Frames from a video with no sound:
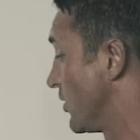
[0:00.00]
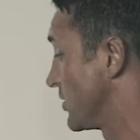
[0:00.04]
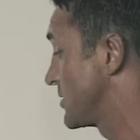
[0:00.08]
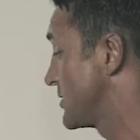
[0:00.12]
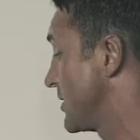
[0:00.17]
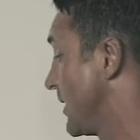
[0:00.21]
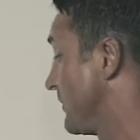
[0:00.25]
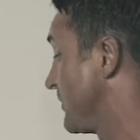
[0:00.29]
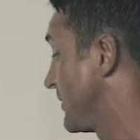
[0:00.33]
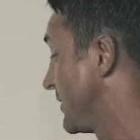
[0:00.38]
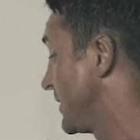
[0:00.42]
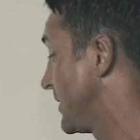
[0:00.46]

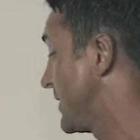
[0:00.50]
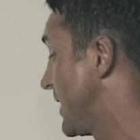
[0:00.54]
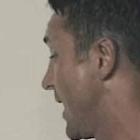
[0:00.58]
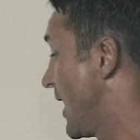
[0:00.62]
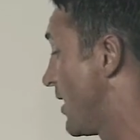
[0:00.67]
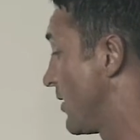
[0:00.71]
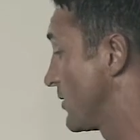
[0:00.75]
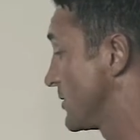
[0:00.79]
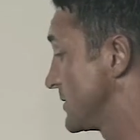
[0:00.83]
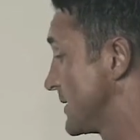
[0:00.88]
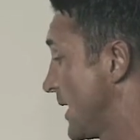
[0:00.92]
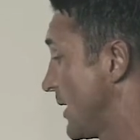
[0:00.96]
something to
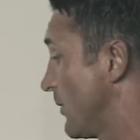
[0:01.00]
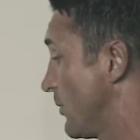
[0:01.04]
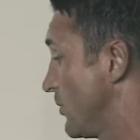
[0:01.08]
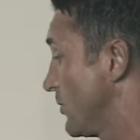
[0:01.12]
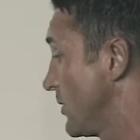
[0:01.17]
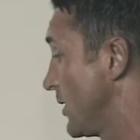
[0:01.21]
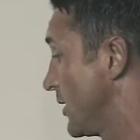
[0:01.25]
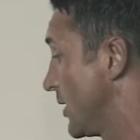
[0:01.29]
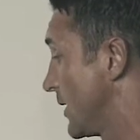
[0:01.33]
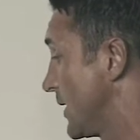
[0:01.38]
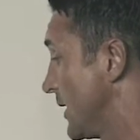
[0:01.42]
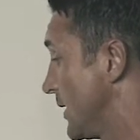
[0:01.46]
count, because
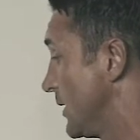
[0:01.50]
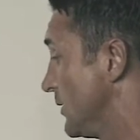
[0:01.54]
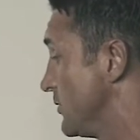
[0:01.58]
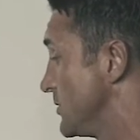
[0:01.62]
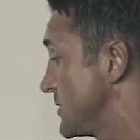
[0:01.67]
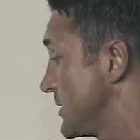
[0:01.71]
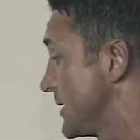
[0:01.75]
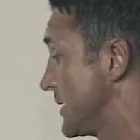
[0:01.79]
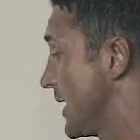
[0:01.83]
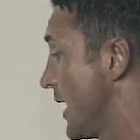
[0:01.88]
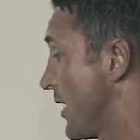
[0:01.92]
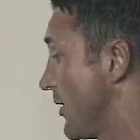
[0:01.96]
again,
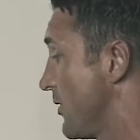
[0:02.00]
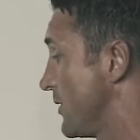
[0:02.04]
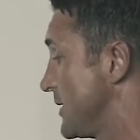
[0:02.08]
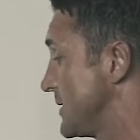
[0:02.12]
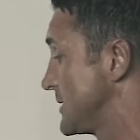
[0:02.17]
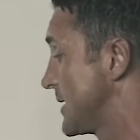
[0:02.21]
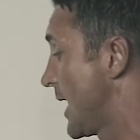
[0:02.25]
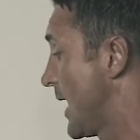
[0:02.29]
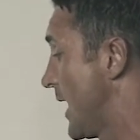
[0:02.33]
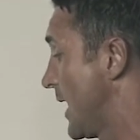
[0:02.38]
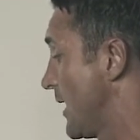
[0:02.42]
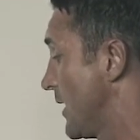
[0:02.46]
losing count on these
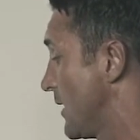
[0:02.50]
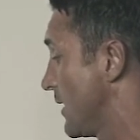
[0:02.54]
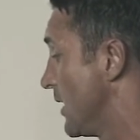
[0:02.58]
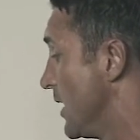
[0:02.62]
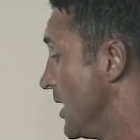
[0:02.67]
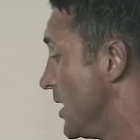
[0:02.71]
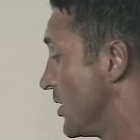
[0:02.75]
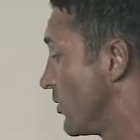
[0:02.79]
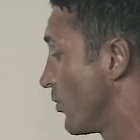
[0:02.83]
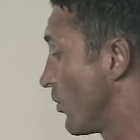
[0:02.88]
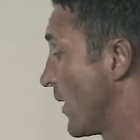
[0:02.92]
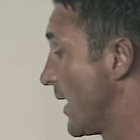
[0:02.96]
higher
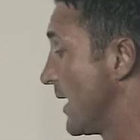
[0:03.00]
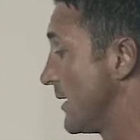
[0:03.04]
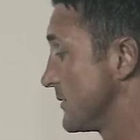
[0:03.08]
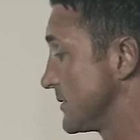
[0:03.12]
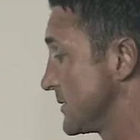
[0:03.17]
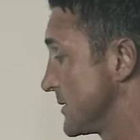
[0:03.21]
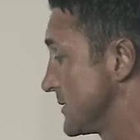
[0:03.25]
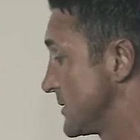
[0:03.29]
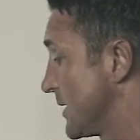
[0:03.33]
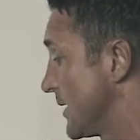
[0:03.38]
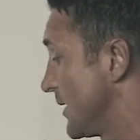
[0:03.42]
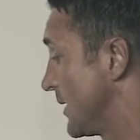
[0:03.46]
rounds
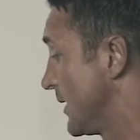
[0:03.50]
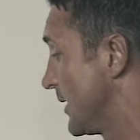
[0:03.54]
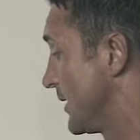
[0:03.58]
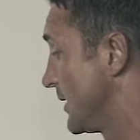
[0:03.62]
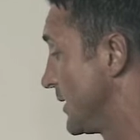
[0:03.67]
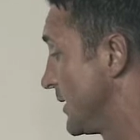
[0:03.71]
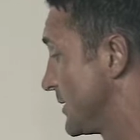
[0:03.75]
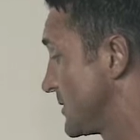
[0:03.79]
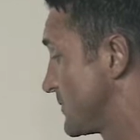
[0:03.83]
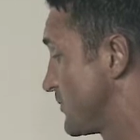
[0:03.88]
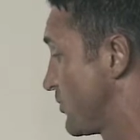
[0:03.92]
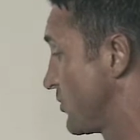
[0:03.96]

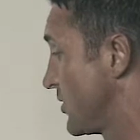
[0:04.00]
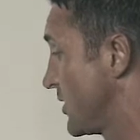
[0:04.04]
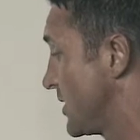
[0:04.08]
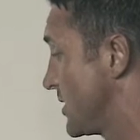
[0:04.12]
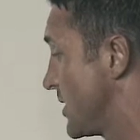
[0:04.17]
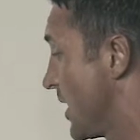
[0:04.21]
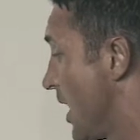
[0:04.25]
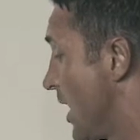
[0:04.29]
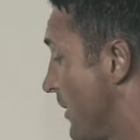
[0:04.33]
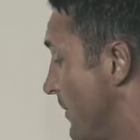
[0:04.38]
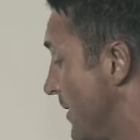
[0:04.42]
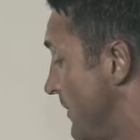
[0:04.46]
is pretty
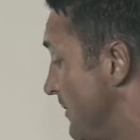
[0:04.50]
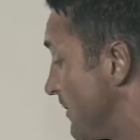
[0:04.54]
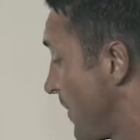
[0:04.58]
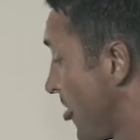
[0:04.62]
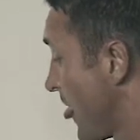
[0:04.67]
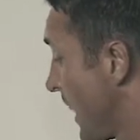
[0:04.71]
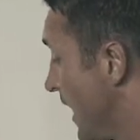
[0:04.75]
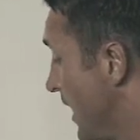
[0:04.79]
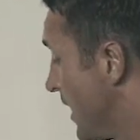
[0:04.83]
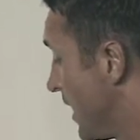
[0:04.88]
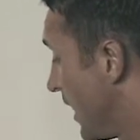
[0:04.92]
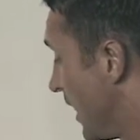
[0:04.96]
common.
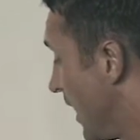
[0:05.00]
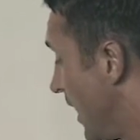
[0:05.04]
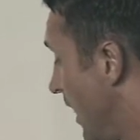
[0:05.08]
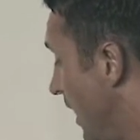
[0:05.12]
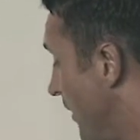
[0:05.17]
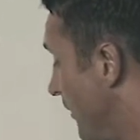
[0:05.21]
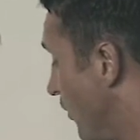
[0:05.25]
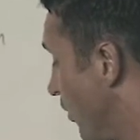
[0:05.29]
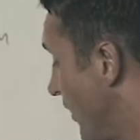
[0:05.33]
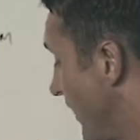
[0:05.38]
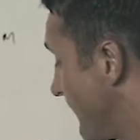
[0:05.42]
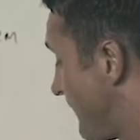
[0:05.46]

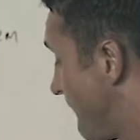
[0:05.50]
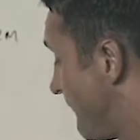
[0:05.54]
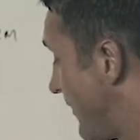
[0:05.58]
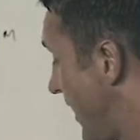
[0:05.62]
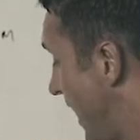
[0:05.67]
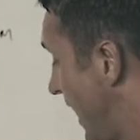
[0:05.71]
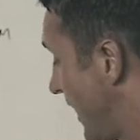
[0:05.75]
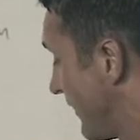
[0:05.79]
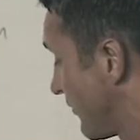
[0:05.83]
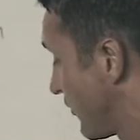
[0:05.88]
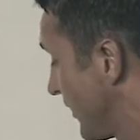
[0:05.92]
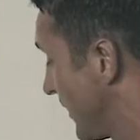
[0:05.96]
We have
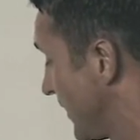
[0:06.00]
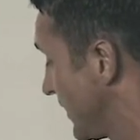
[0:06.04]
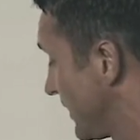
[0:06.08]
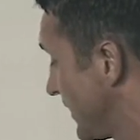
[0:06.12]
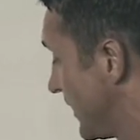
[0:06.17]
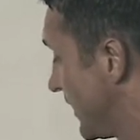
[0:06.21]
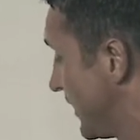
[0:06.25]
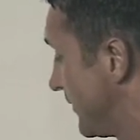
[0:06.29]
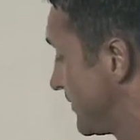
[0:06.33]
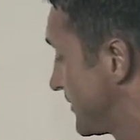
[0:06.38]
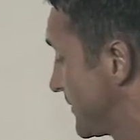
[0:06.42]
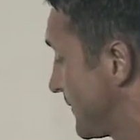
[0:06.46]
5 ring
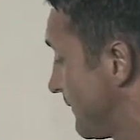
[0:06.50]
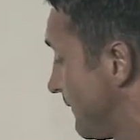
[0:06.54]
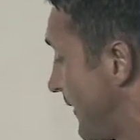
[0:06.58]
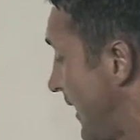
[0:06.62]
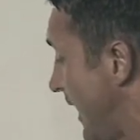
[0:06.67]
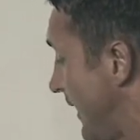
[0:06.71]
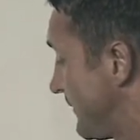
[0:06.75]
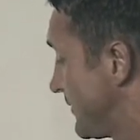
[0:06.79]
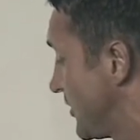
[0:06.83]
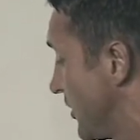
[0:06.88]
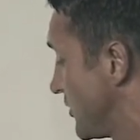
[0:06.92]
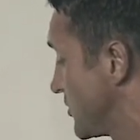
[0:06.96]
dips,
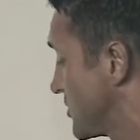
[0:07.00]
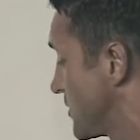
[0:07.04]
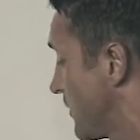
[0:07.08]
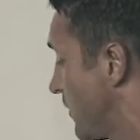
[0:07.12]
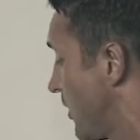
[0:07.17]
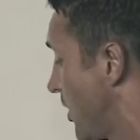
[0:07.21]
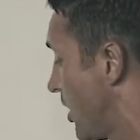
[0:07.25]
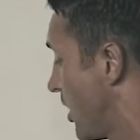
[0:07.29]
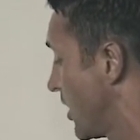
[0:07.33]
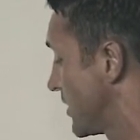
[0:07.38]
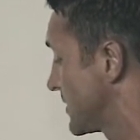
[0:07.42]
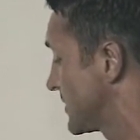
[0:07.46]
5 toes to
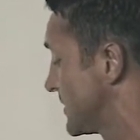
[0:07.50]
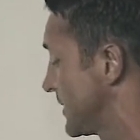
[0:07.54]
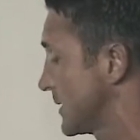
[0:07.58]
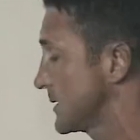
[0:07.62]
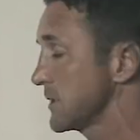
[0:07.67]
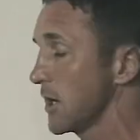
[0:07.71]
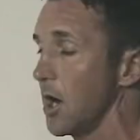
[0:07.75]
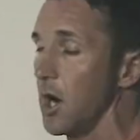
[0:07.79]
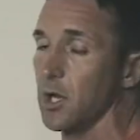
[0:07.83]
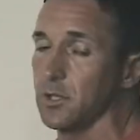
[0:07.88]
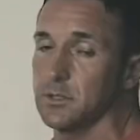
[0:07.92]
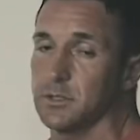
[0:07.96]
bar, 6
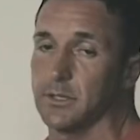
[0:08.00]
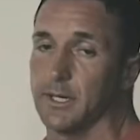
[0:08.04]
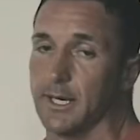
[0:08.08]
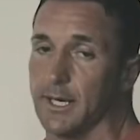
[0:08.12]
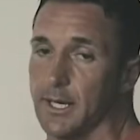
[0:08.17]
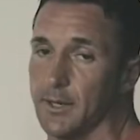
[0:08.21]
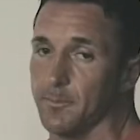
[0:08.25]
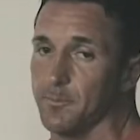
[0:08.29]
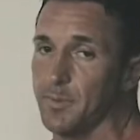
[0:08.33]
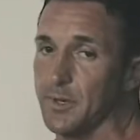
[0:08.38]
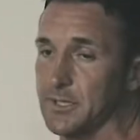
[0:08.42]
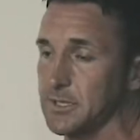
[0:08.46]

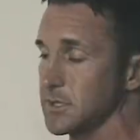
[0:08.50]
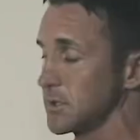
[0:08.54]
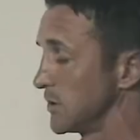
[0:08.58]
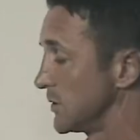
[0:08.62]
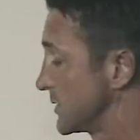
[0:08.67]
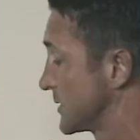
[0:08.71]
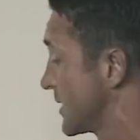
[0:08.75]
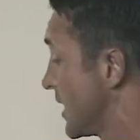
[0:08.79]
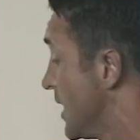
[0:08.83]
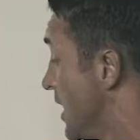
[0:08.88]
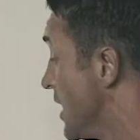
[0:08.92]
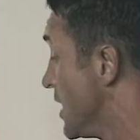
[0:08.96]
alternating
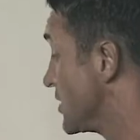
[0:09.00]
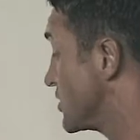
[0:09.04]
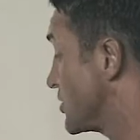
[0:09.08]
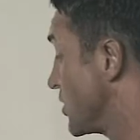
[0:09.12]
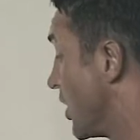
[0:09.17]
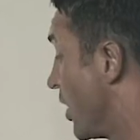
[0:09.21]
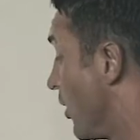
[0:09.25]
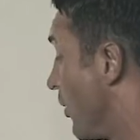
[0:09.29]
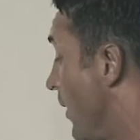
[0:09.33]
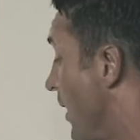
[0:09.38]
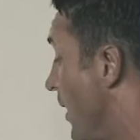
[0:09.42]
pistols. So